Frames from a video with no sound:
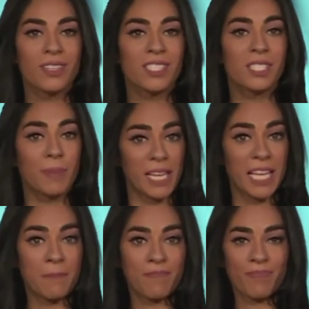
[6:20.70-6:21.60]

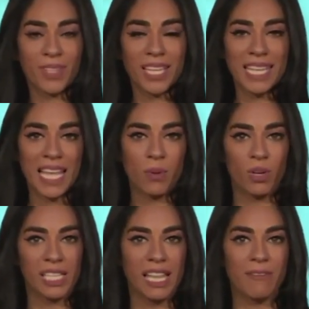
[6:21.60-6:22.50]
Spinney. Now you
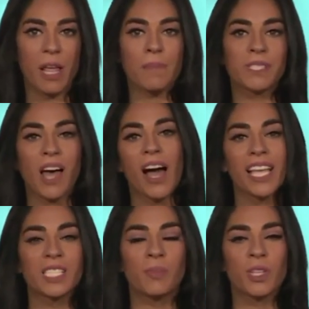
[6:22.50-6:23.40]
want to level up as
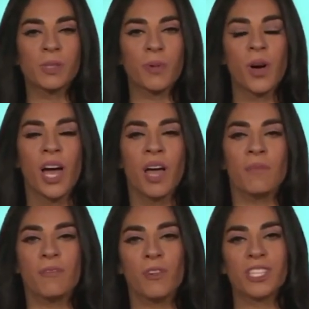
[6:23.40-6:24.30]
high as possible
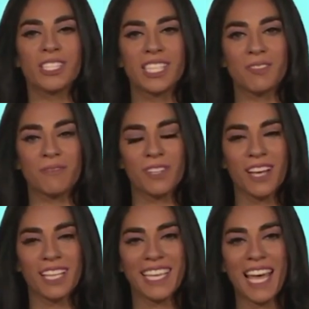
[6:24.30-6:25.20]
before the season
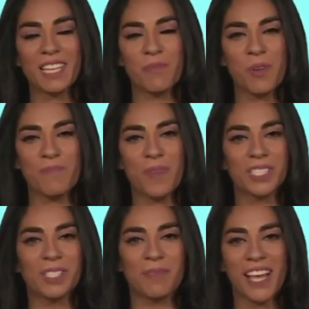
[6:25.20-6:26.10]
finale. Add a point
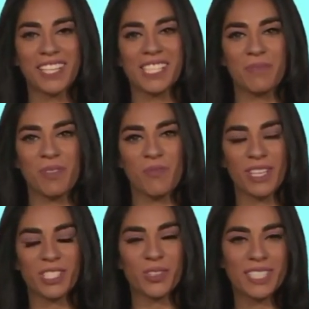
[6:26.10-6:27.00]
multiplier to help you
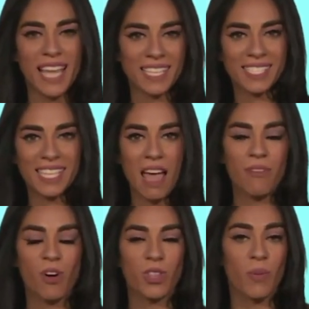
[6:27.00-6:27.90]
reach your next
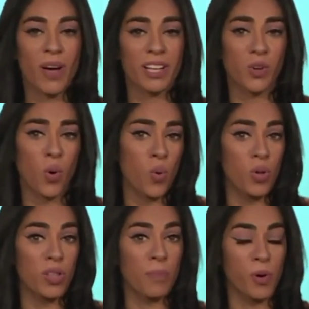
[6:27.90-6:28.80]
level. They work on
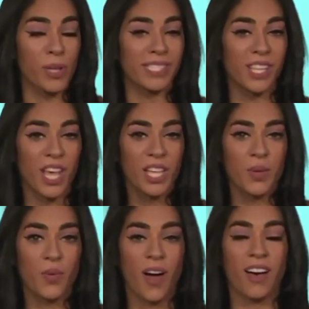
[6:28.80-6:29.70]
all the points
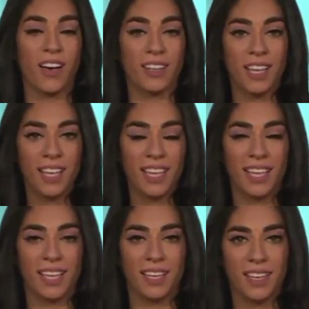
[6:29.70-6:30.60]
you earn
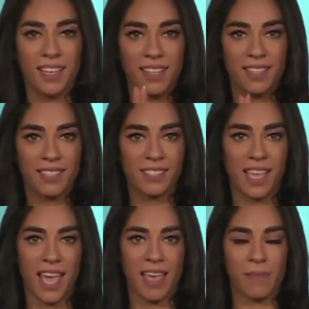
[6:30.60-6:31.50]
in this
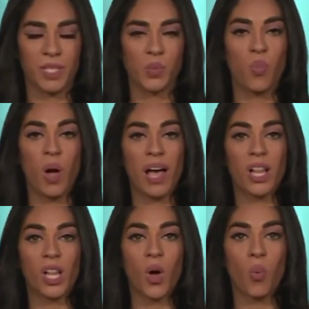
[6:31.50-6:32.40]
game. It's
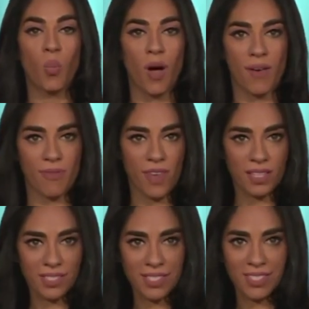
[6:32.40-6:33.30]
well worth
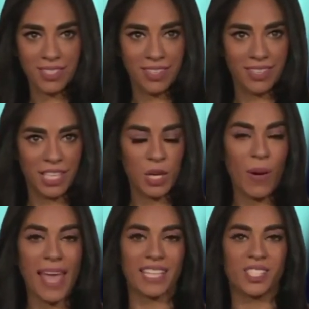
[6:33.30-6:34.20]
it.
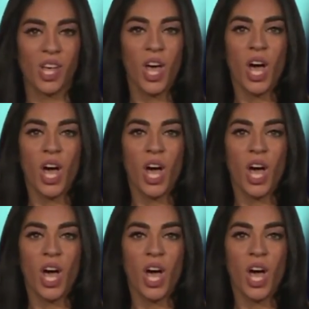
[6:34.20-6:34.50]
Q8.